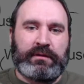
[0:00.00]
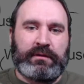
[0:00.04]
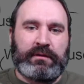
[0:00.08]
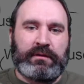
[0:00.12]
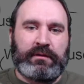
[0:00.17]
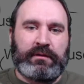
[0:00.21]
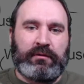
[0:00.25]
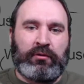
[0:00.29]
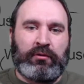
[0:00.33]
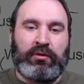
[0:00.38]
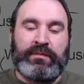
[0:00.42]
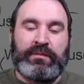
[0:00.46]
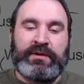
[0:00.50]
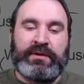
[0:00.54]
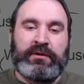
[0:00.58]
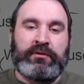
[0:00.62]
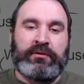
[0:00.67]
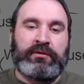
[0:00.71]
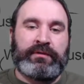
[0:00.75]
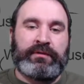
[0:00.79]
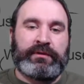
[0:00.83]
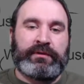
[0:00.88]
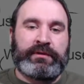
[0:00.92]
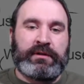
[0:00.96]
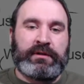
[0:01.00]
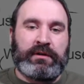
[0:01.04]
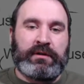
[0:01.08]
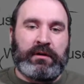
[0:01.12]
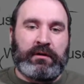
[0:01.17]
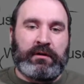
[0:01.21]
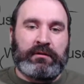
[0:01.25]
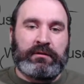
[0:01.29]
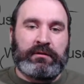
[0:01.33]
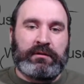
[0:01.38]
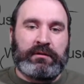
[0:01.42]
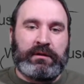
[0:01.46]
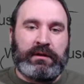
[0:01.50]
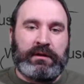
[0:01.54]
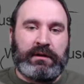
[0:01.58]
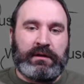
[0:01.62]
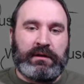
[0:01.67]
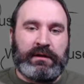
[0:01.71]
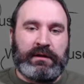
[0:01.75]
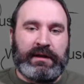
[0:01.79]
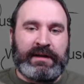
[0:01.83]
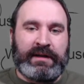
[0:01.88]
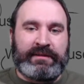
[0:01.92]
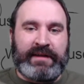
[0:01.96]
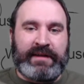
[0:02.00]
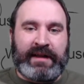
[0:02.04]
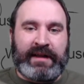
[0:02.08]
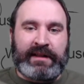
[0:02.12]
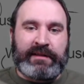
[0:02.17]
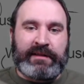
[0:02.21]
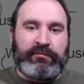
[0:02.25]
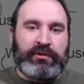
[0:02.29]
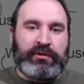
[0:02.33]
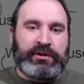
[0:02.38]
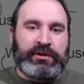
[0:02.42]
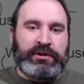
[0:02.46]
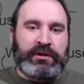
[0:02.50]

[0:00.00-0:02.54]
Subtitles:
or be useful to know exactly what